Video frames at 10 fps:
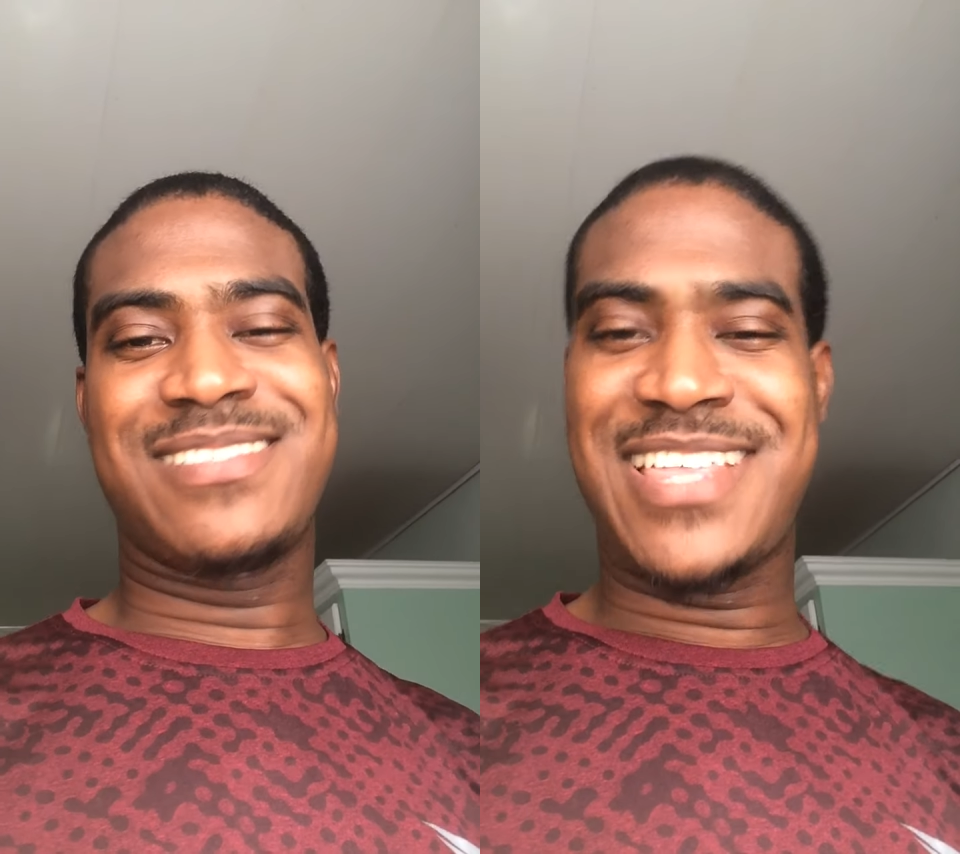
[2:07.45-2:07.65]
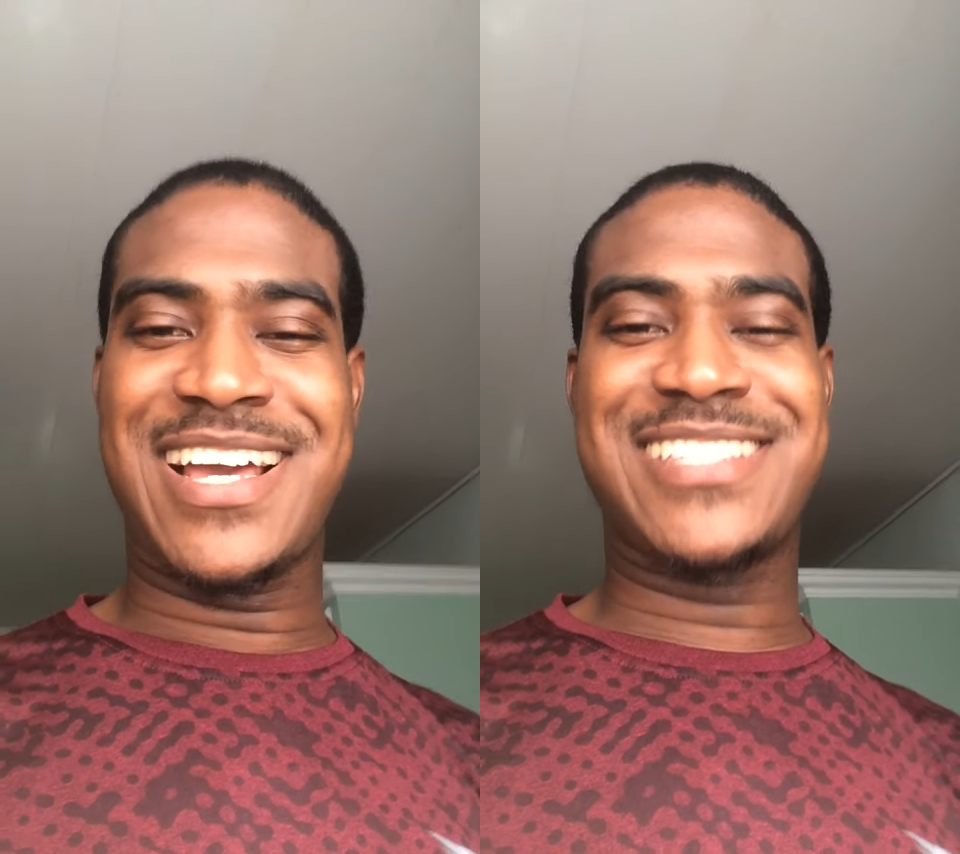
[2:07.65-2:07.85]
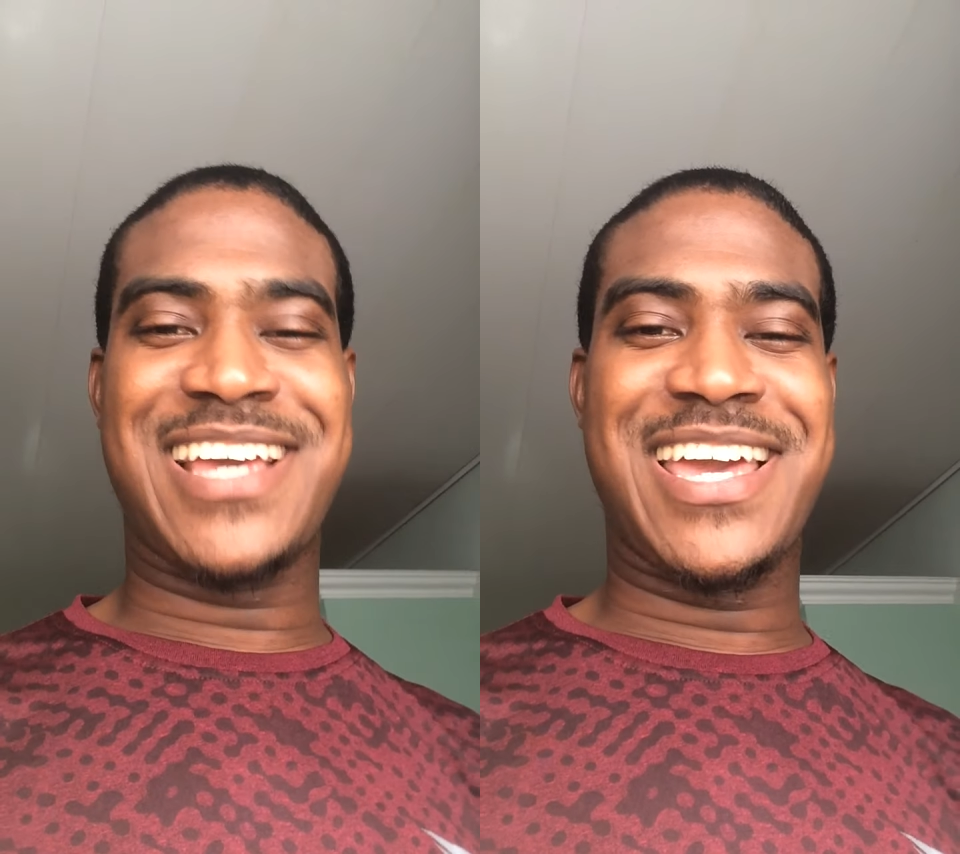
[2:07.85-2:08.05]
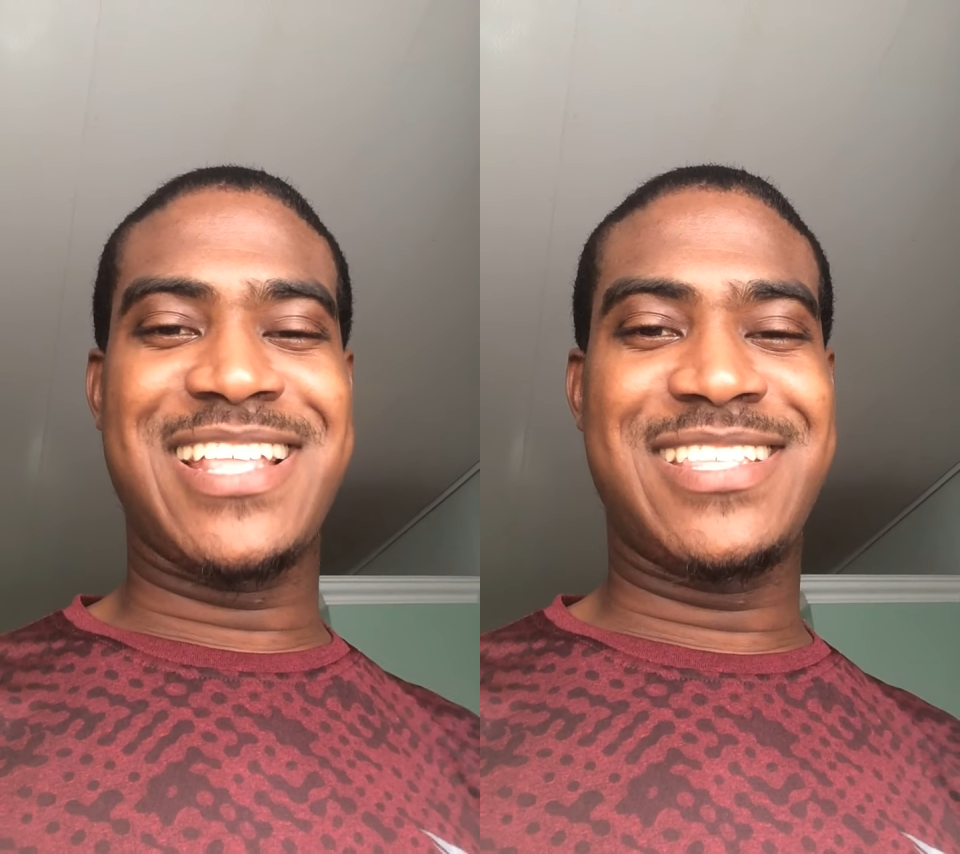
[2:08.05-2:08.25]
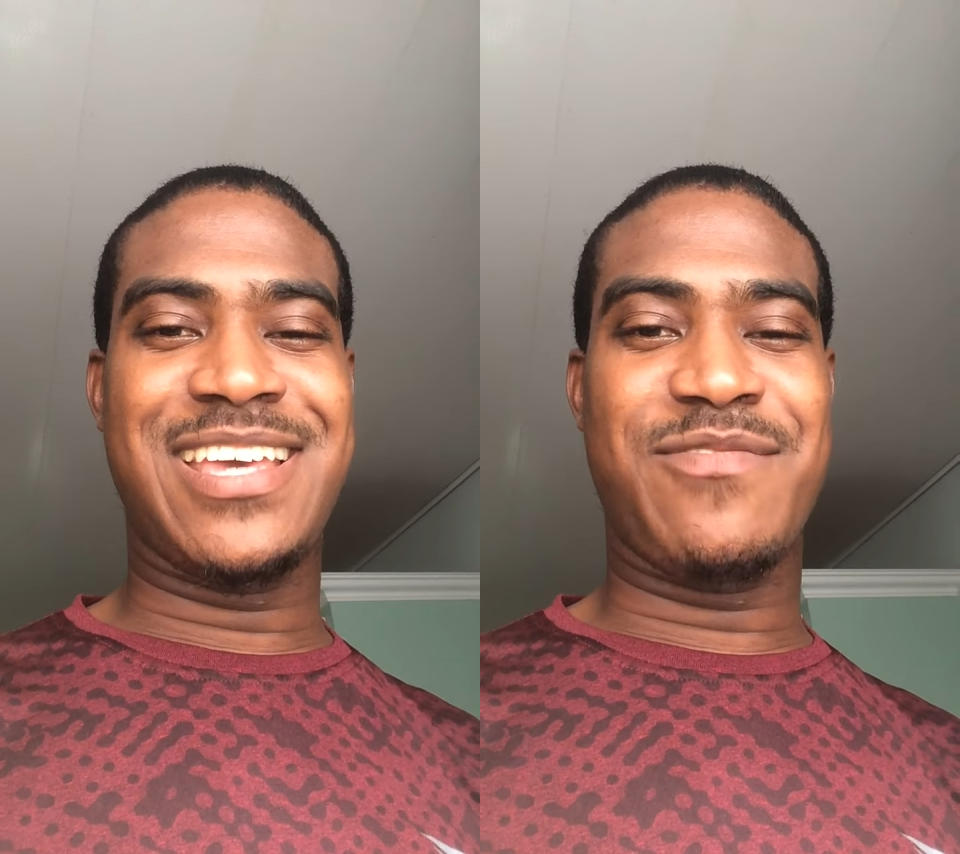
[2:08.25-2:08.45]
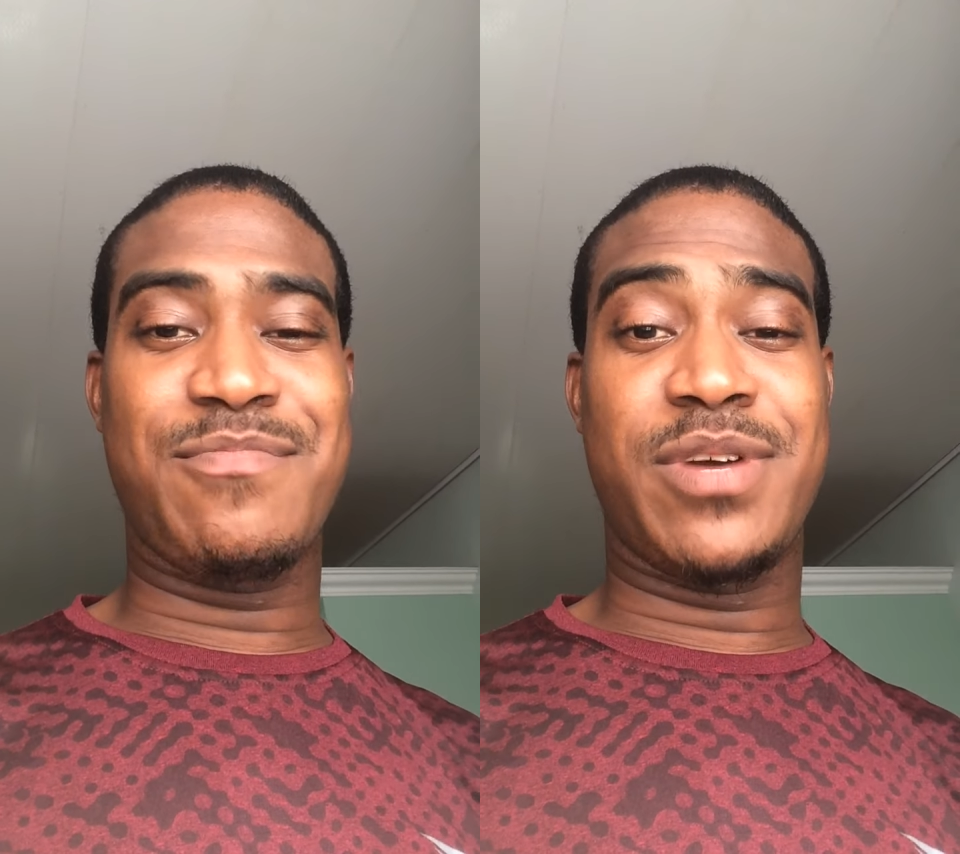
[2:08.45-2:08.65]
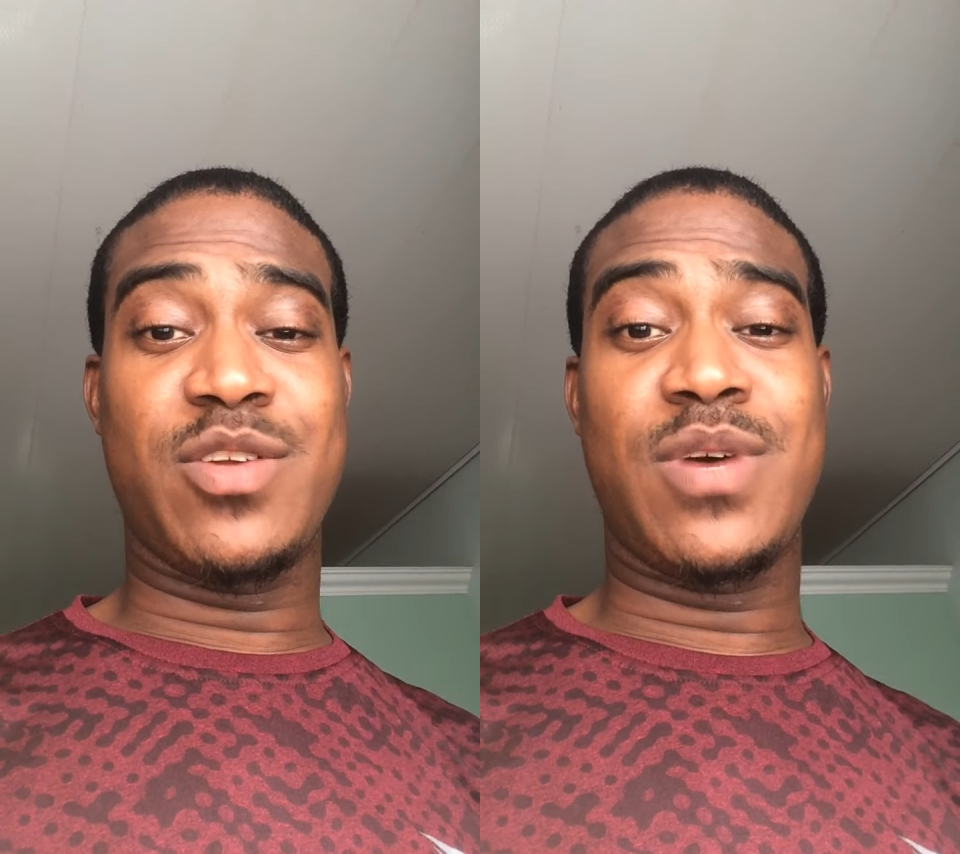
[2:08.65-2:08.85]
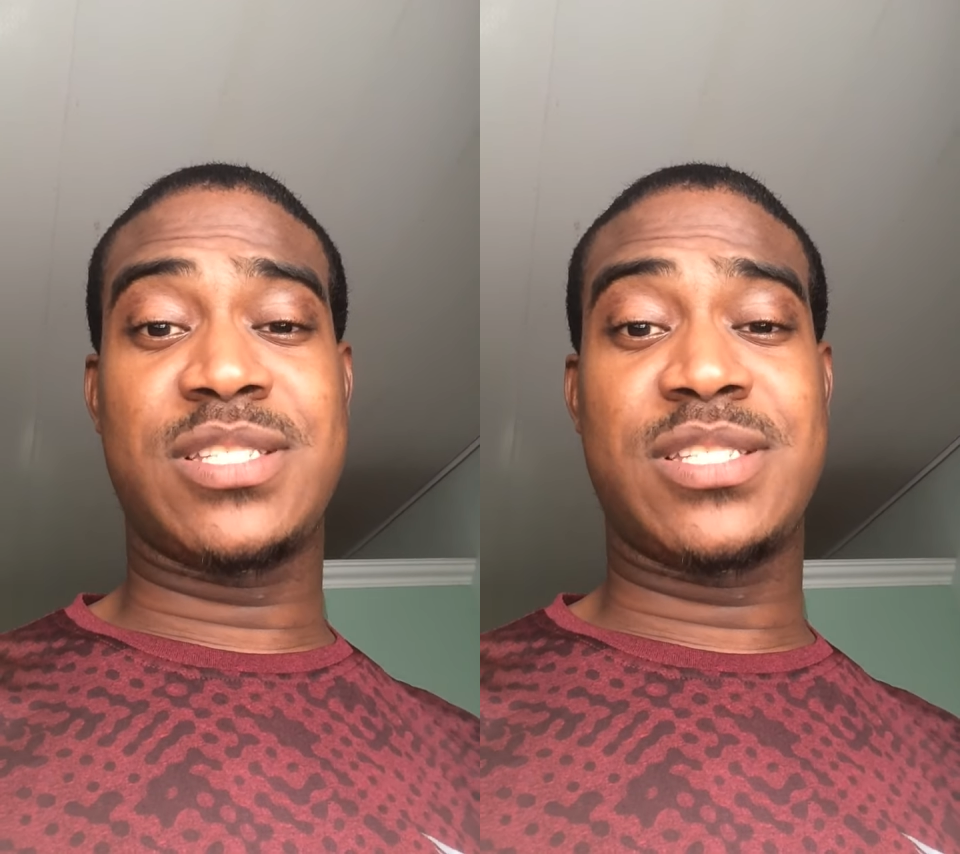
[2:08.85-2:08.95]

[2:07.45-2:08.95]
thanks again to everybody who